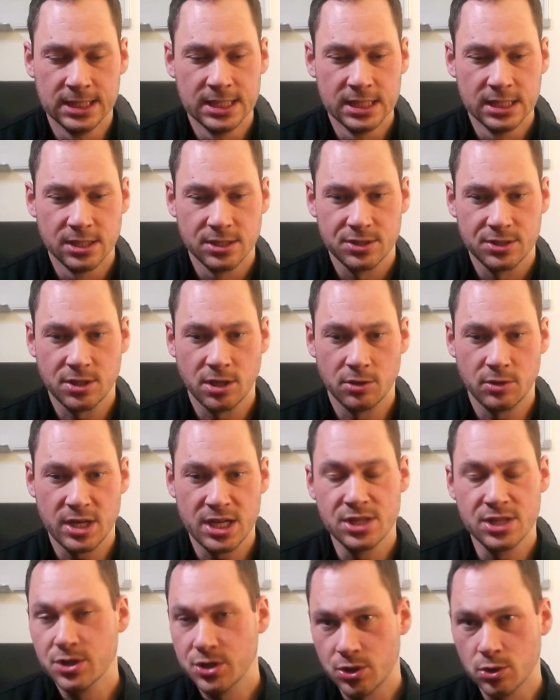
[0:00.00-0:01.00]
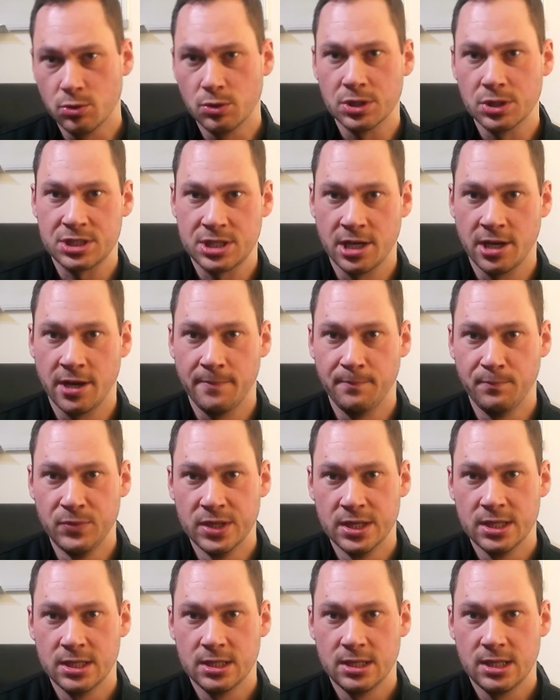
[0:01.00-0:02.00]
So in the short term,
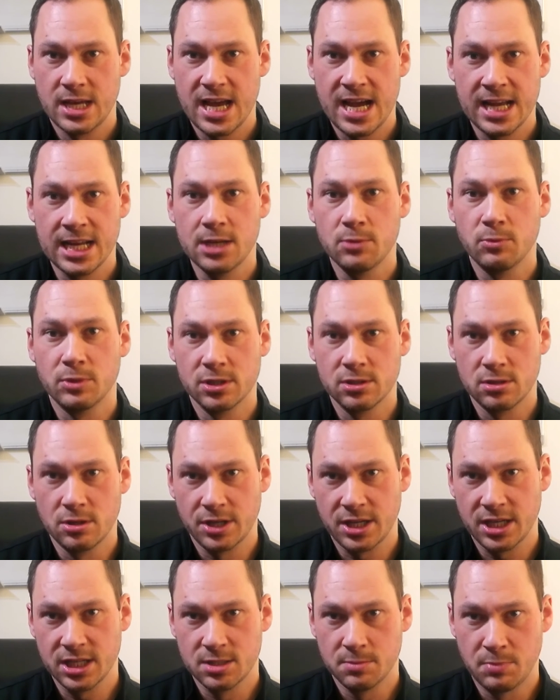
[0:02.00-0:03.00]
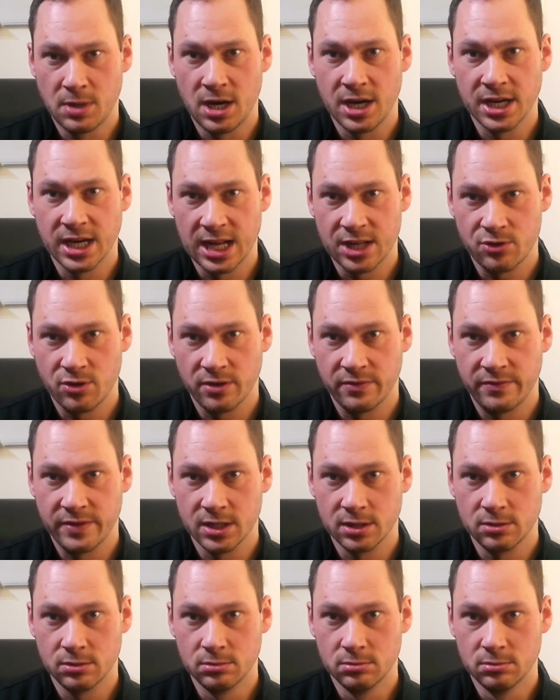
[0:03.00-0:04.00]
anyone who's looking to buy an electric
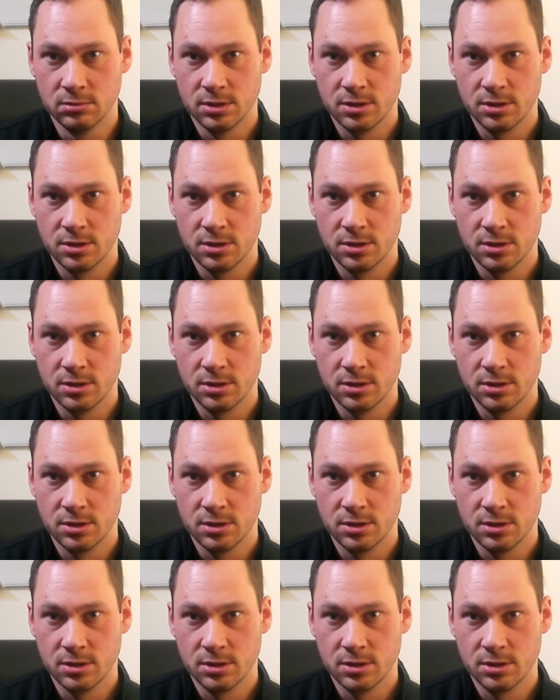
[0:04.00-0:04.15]
vehicle,